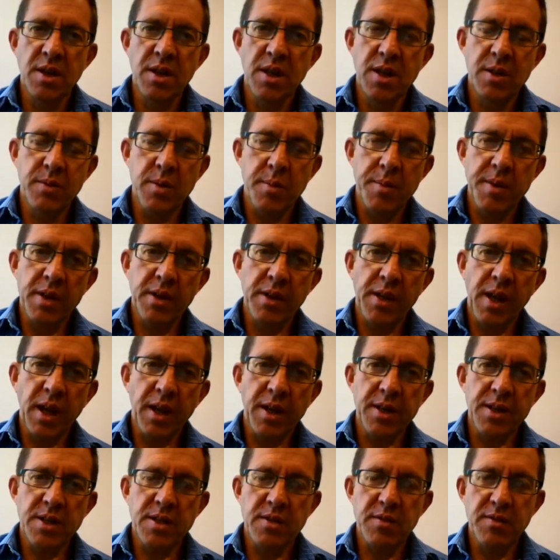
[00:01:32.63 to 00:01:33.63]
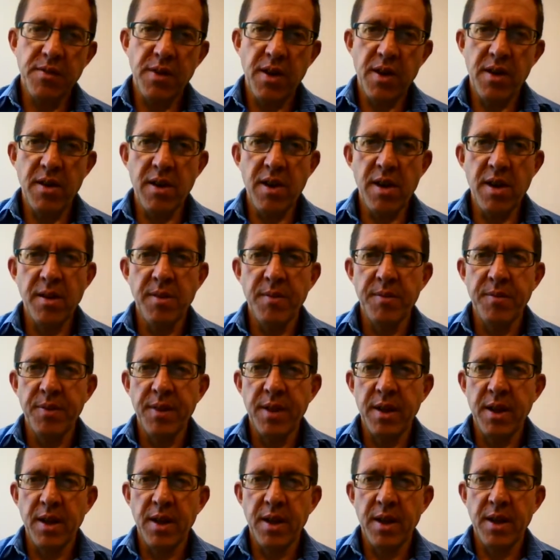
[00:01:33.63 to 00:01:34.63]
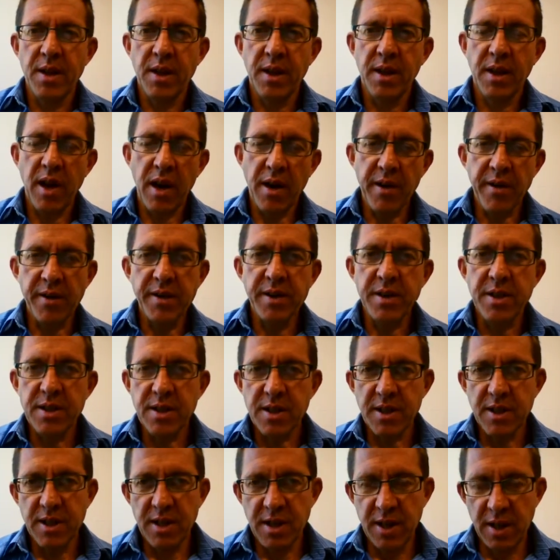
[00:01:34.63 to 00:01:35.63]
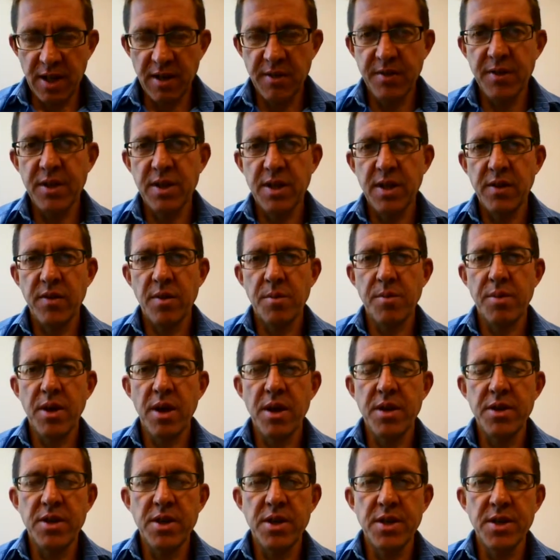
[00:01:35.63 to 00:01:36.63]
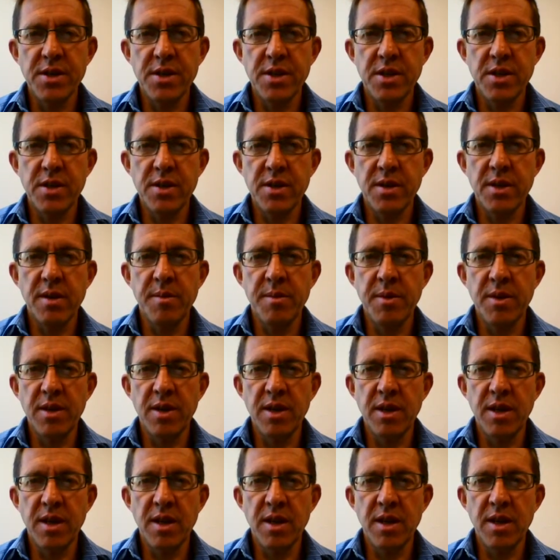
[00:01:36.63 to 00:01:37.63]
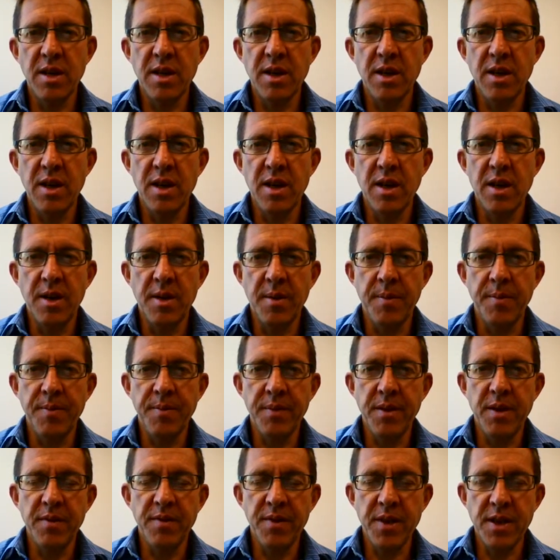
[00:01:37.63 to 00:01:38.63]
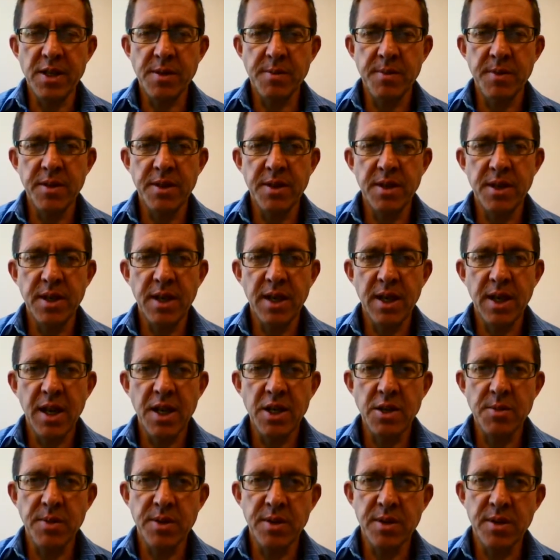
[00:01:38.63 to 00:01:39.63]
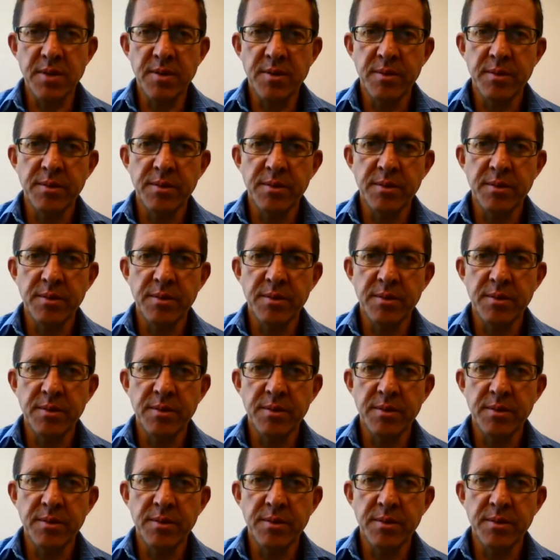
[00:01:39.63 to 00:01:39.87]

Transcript: And we'll be looking at some very current and innovative approaches to community investment and engagement.